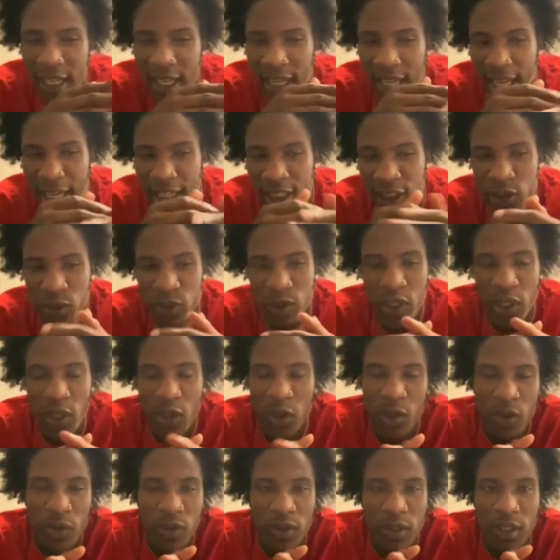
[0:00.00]
As you
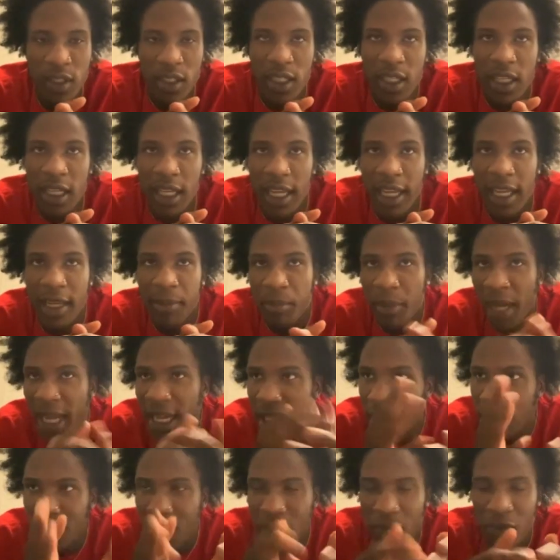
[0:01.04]
go, it might
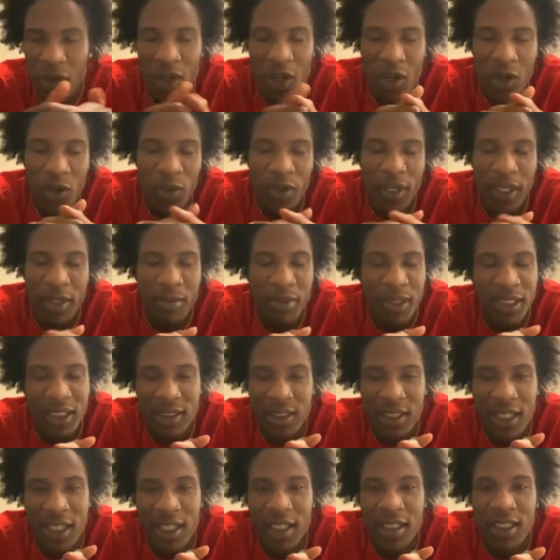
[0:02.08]
look far away, but it's
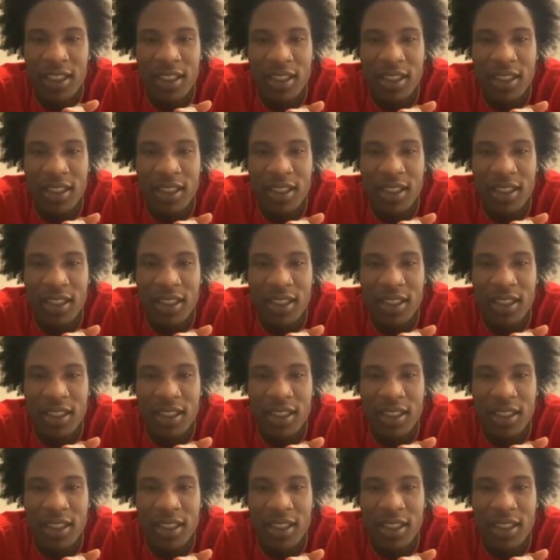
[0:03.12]
there.